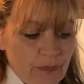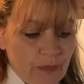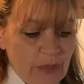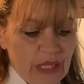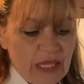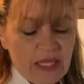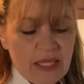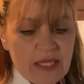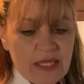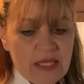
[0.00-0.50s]

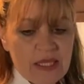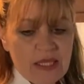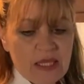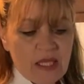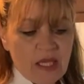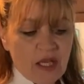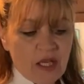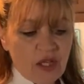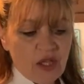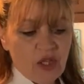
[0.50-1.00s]
Because,
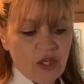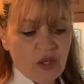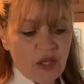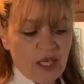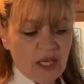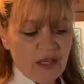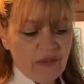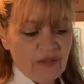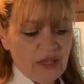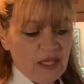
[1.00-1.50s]
you know,
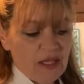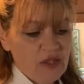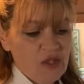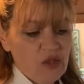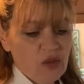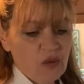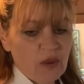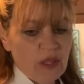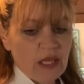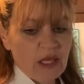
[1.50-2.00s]
I've
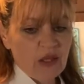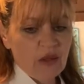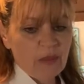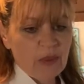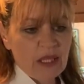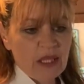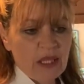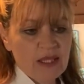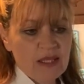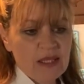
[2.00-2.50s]
asked around
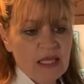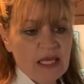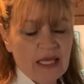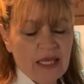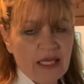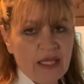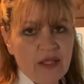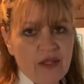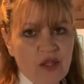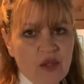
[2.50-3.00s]
because
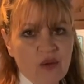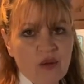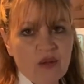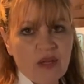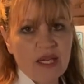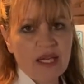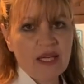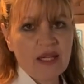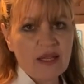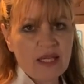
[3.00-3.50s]
I don't
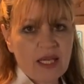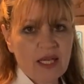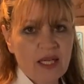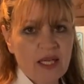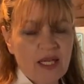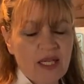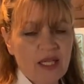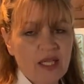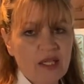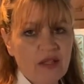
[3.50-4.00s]
like that
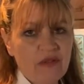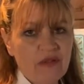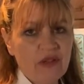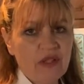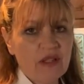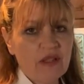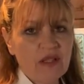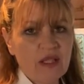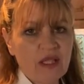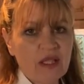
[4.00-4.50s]
high
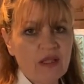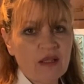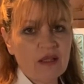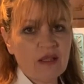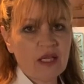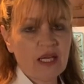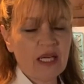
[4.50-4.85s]
feeling.